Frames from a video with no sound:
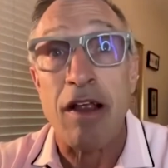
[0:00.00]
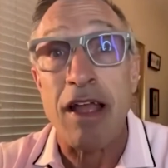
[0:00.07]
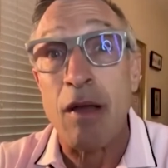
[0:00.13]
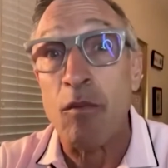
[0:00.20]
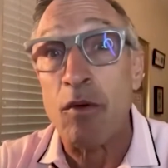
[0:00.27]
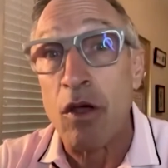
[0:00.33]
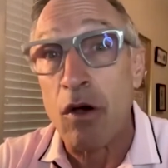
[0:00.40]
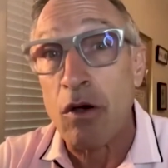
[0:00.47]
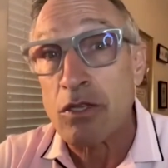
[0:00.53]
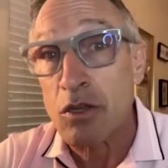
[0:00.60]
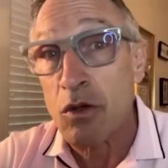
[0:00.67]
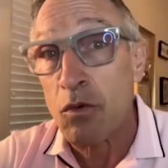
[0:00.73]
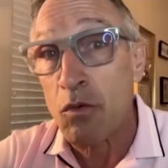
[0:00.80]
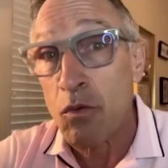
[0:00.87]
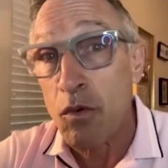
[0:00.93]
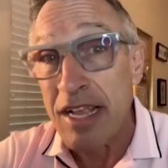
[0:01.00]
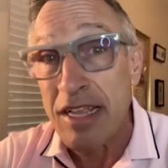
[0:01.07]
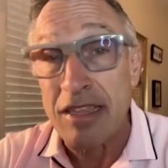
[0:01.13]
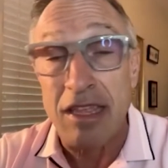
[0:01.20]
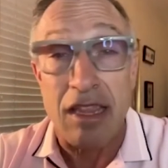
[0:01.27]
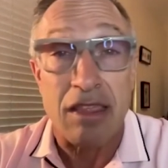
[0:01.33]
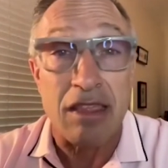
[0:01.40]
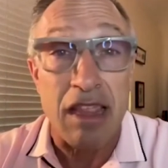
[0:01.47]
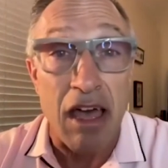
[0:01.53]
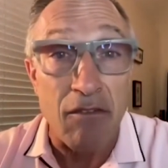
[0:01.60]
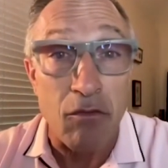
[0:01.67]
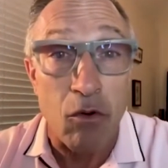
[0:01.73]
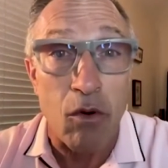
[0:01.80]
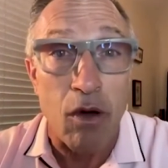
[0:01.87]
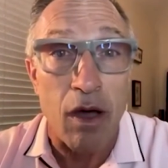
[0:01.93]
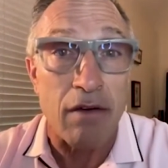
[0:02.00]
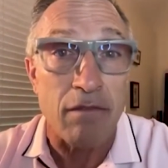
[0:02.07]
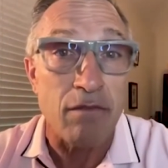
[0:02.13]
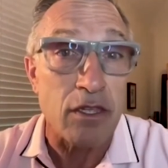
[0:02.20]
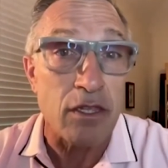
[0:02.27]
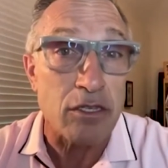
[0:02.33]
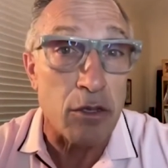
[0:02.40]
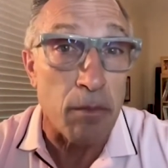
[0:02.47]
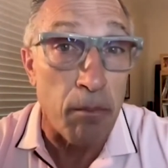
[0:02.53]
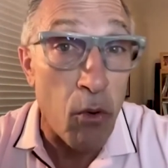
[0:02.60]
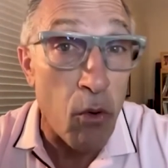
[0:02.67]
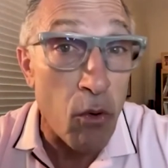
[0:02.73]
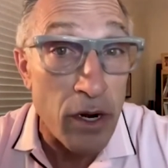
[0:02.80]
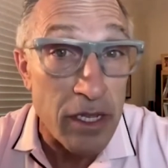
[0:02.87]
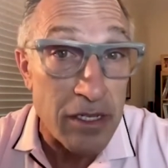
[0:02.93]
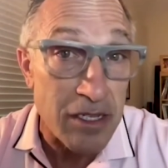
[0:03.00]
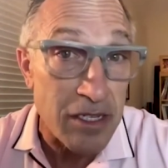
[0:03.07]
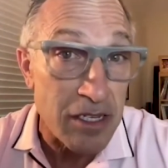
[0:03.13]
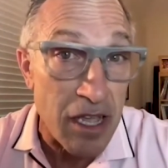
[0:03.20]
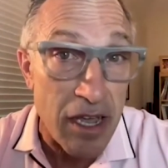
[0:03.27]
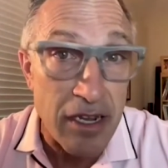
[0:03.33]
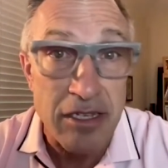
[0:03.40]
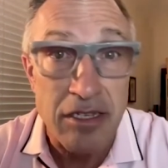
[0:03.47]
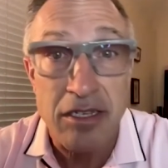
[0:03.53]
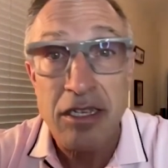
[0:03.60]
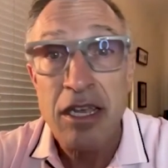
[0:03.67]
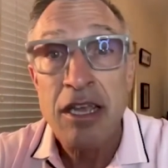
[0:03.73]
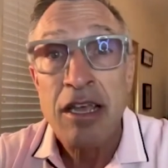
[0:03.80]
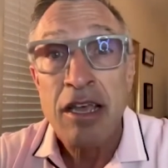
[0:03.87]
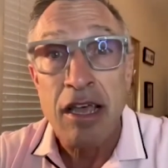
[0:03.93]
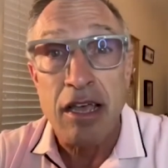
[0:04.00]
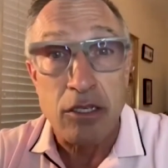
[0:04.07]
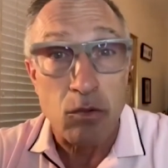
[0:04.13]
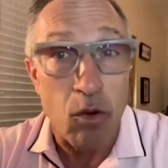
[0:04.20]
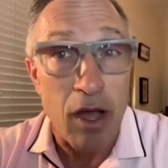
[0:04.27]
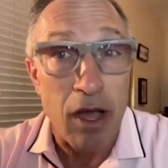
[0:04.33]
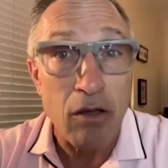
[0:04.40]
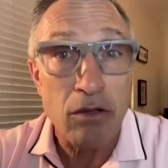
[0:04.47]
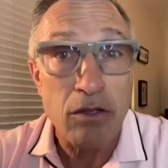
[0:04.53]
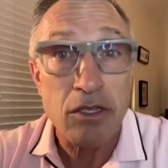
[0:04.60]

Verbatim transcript: And we also rate the level of the supported studies as well.